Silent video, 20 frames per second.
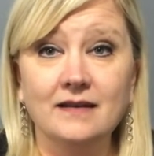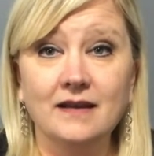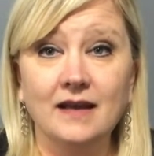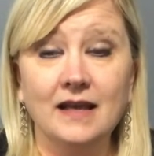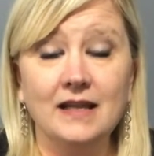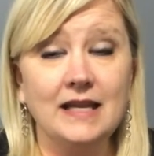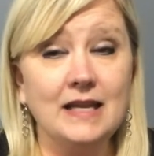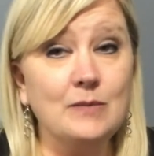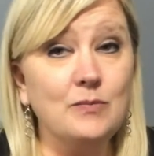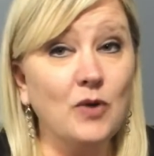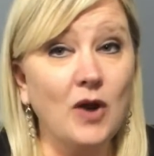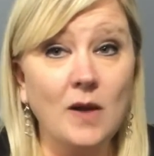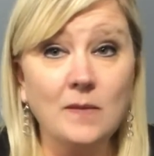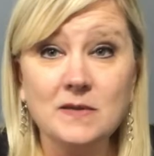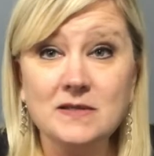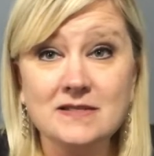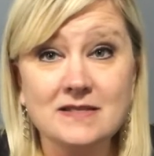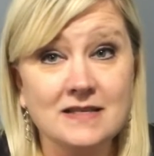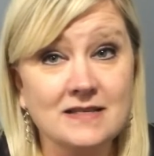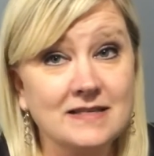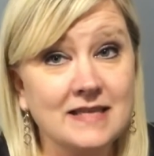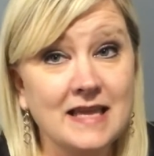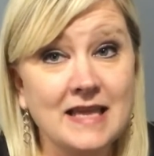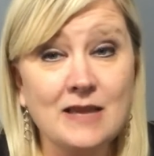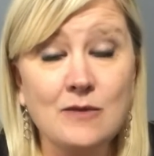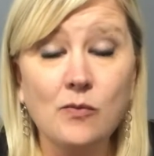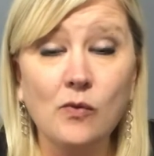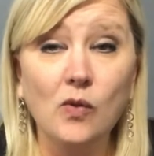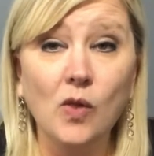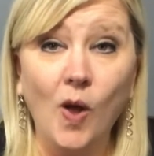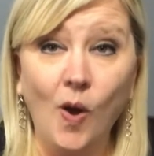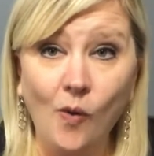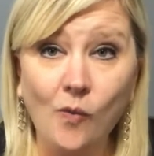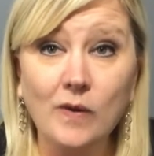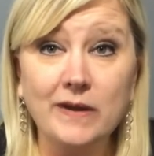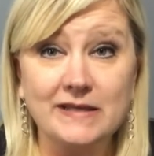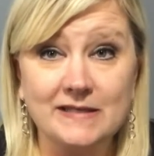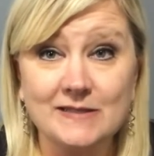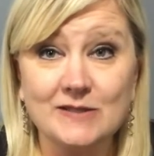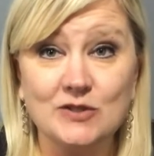And he promises he will
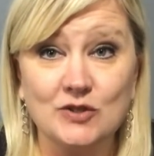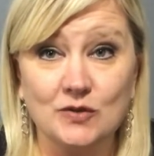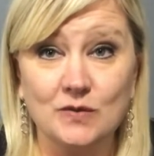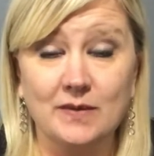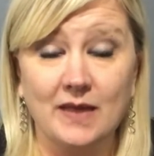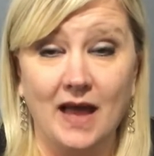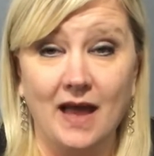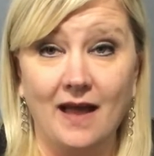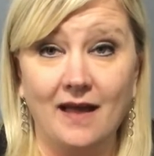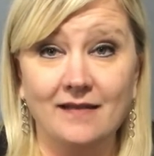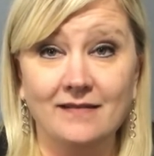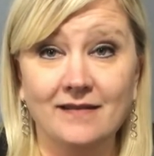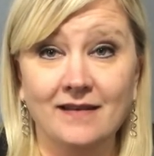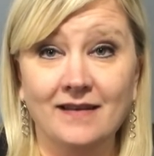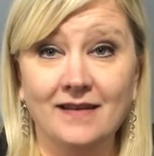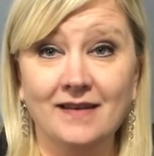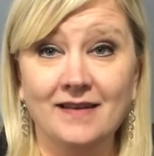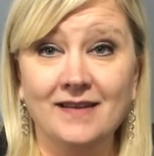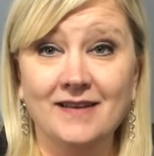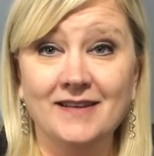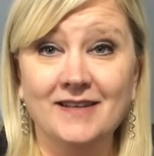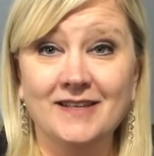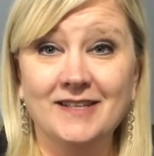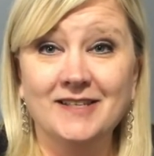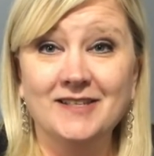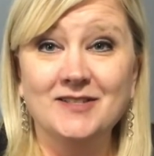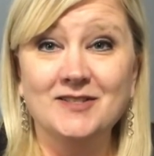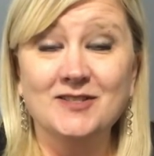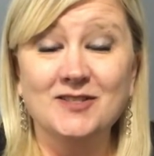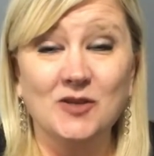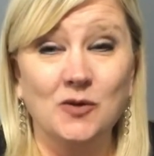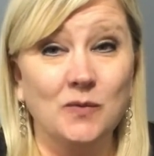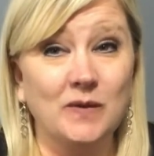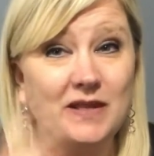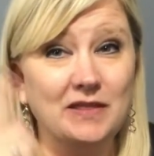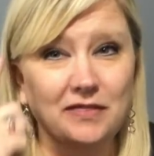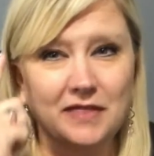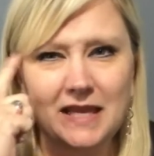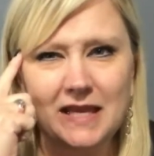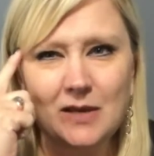always do that. So we
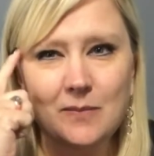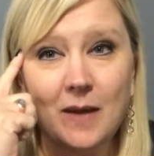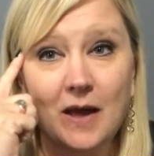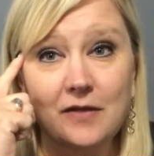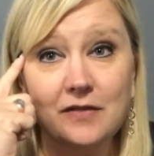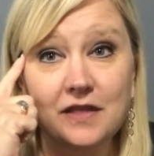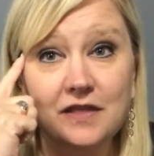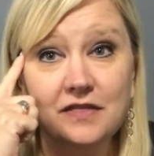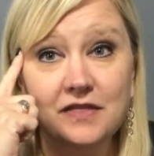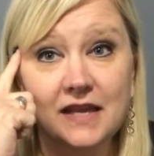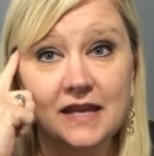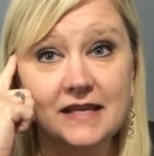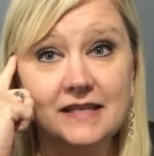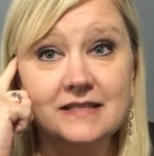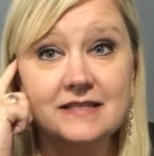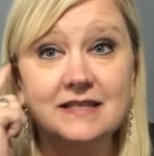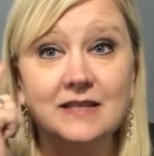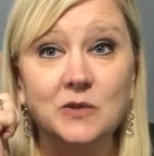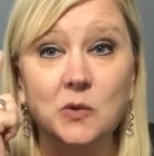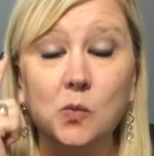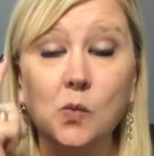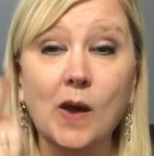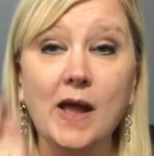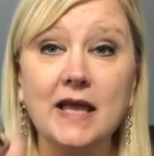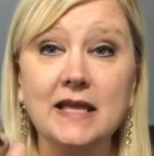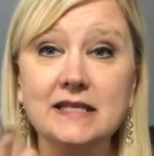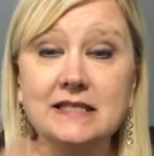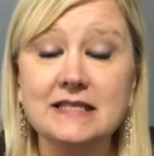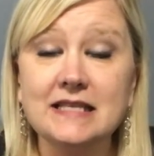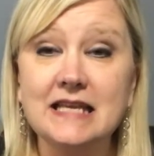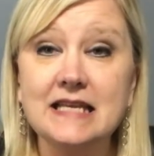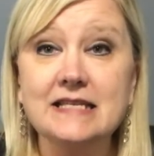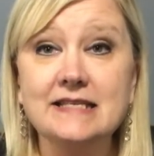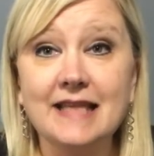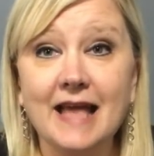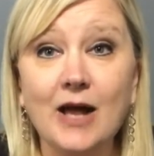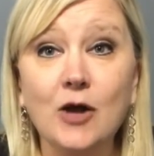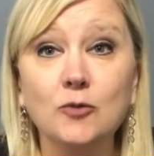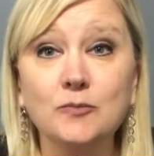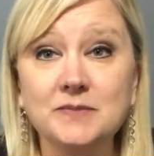think about the things and the ways he's
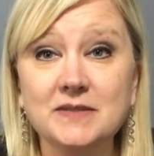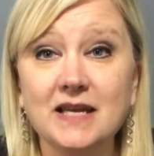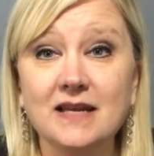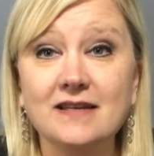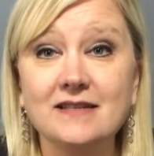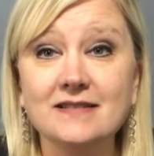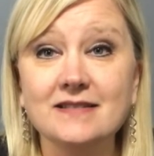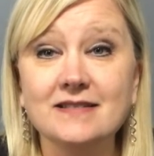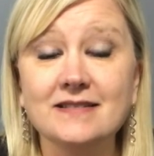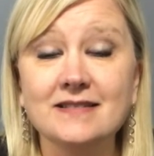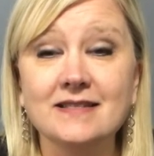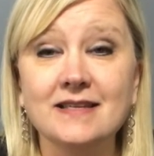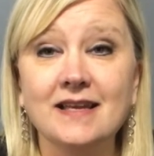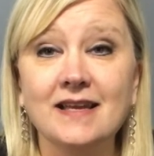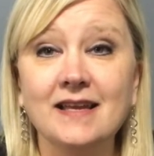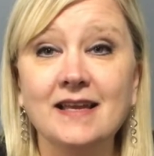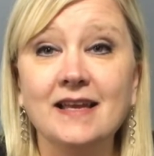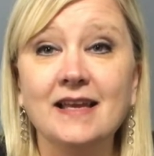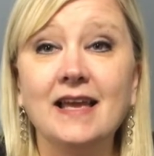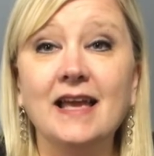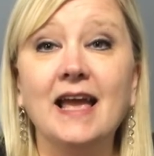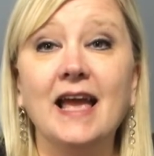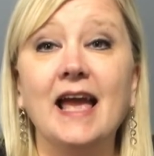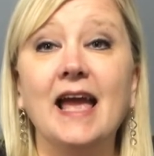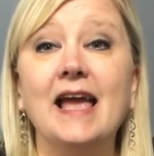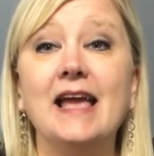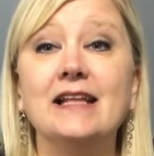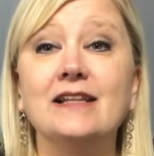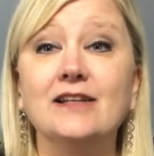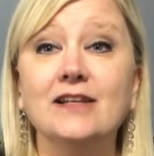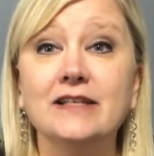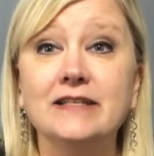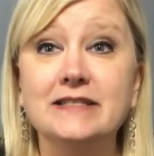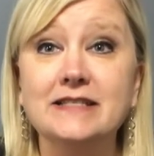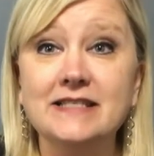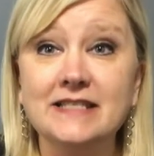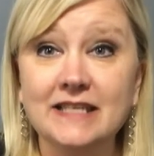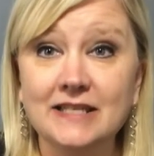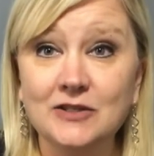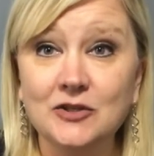helped us and
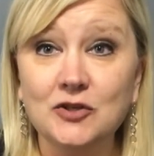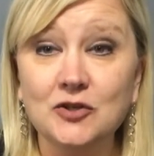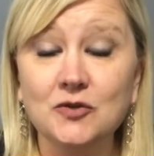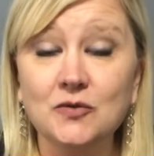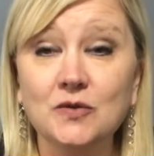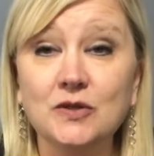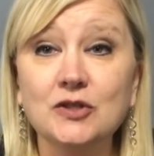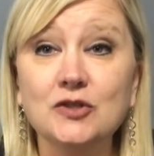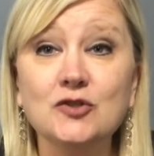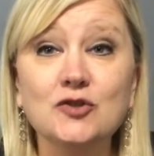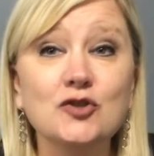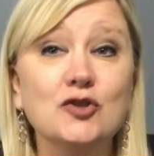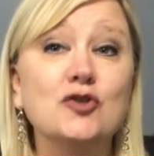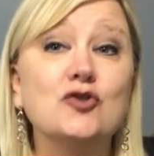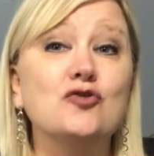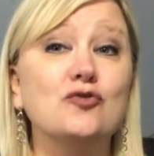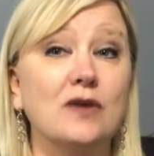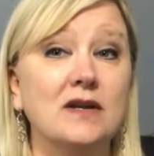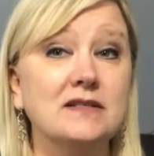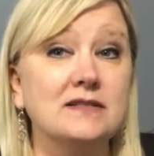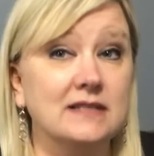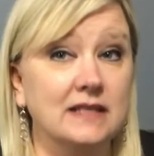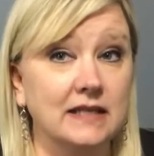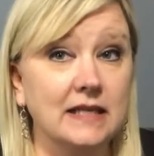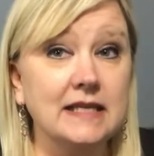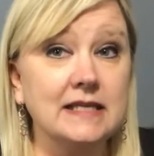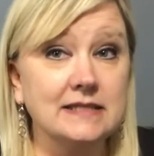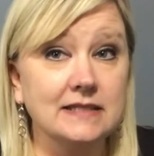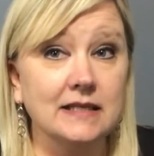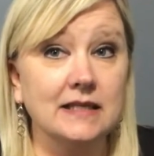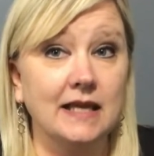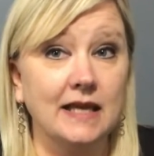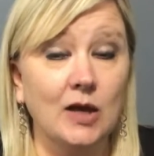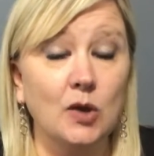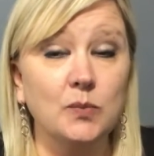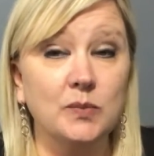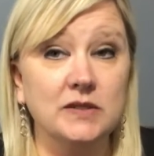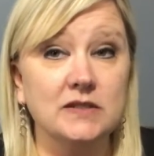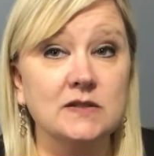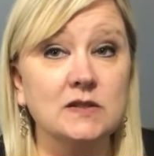continue to trust that he's going to
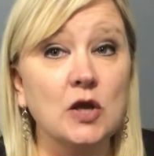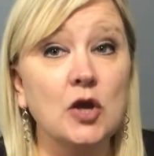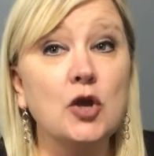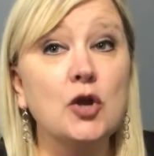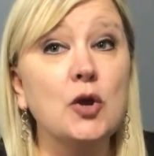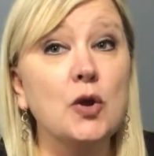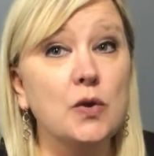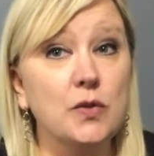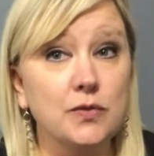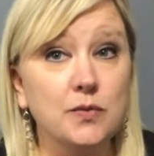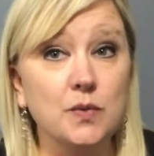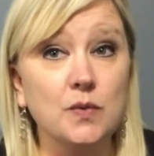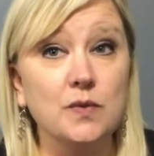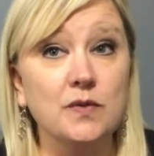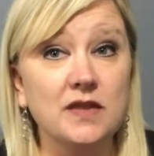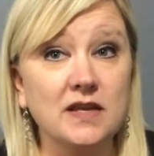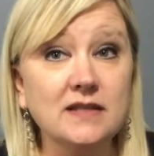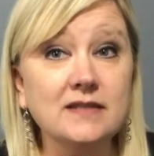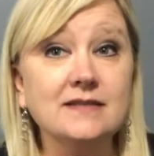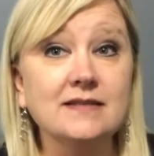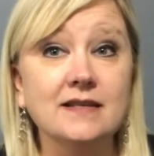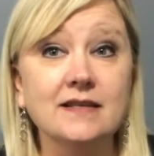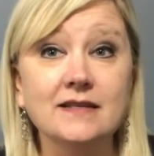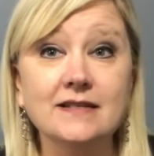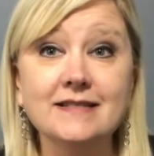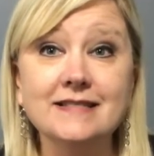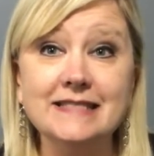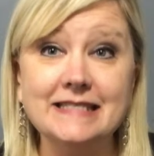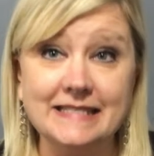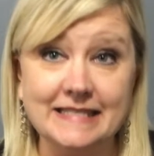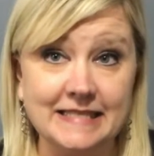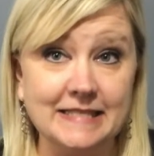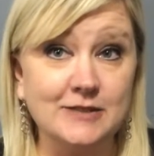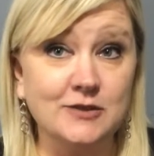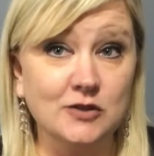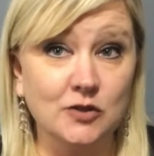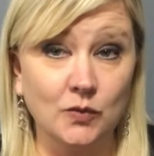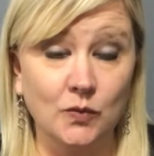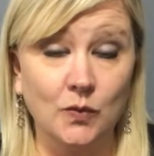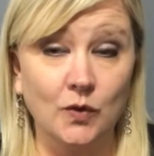help us through this
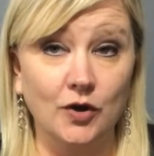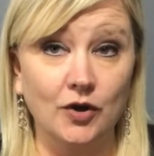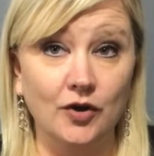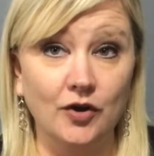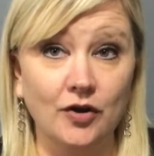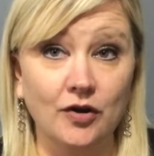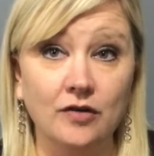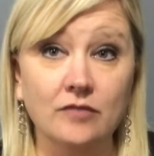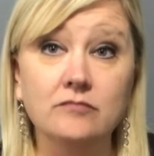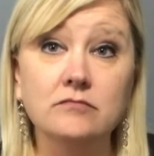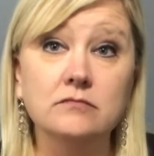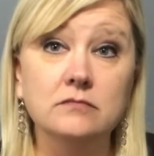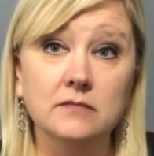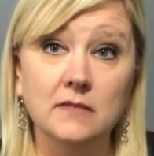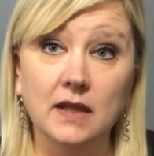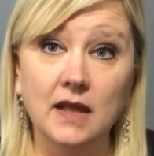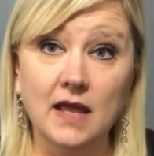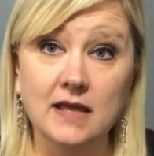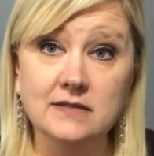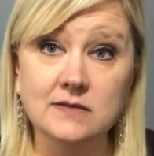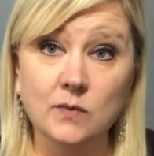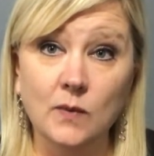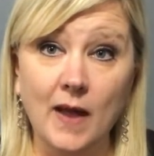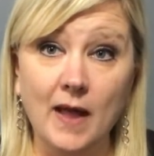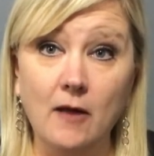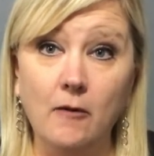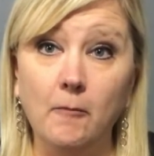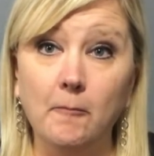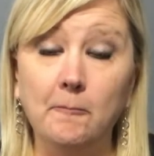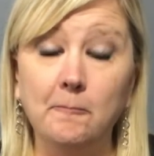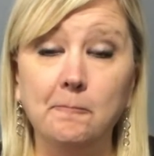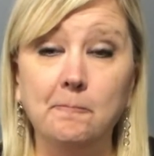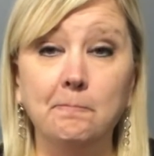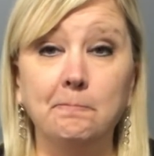detour as well.